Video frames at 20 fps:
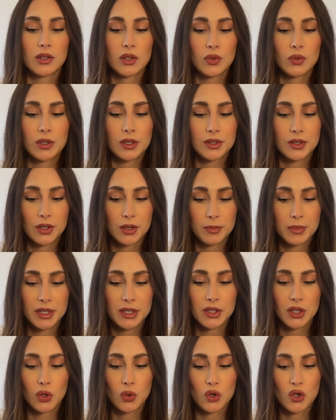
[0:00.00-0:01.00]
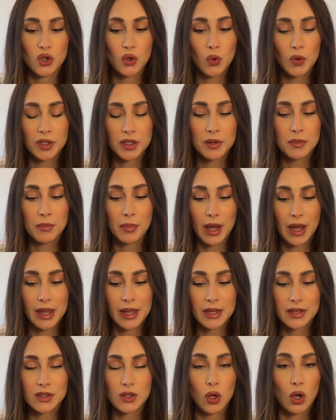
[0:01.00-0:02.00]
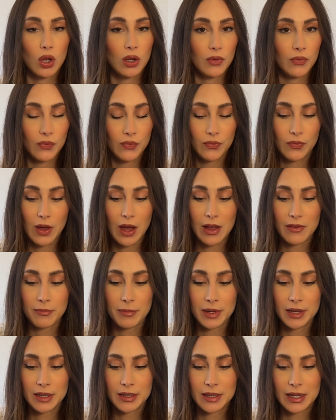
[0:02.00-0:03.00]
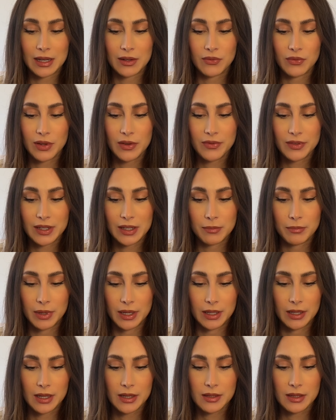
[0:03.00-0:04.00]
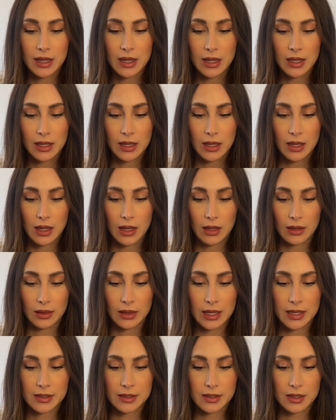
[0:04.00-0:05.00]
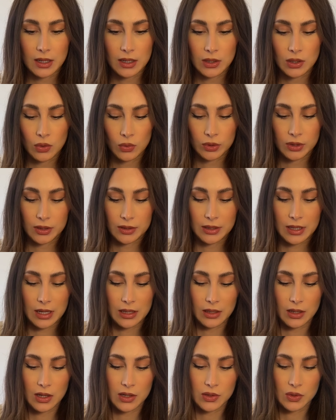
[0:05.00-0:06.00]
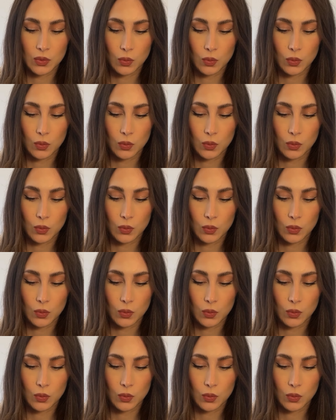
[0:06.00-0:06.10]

you determined your short-term bias on 5-minute and 15-minute. Let's note that as